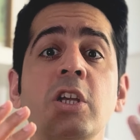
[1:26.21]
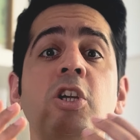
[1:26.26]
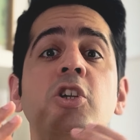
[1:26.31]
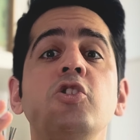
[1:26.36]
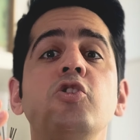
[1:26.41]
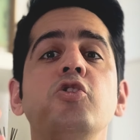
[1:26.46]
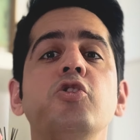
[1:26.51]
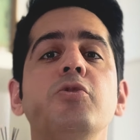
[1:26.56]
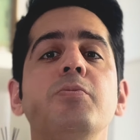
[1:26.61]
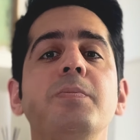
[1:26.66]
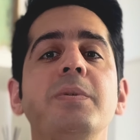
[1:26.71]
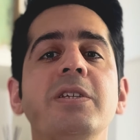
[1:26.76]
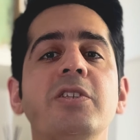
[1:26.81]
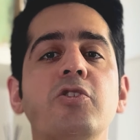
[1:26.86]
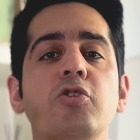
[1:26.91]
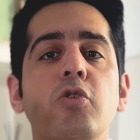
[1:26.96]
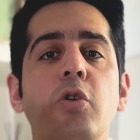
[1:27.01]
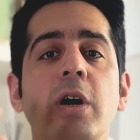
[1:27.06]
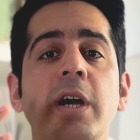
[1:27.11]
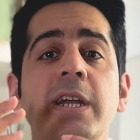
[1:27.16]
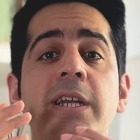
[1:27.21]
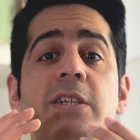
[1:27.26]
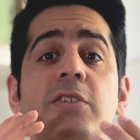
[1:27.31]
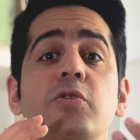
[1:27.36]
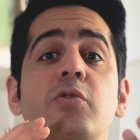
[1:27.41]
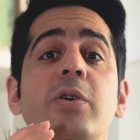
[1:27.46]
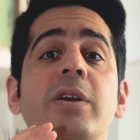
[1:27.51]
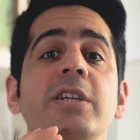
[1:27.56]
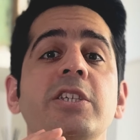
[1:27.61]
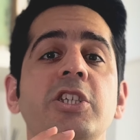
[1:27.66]
should be trying
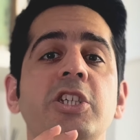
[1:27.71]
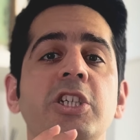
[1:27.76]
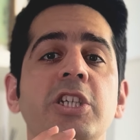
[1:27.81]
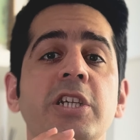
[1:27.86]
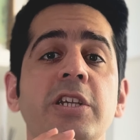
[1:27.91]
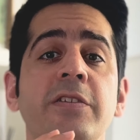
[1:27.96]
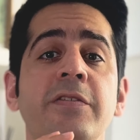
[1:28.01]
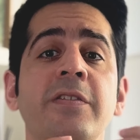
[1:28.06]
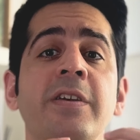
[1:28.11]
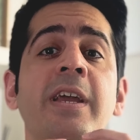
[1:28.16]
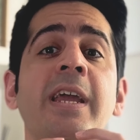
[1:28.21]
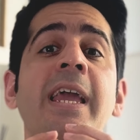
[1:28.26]
to achieve.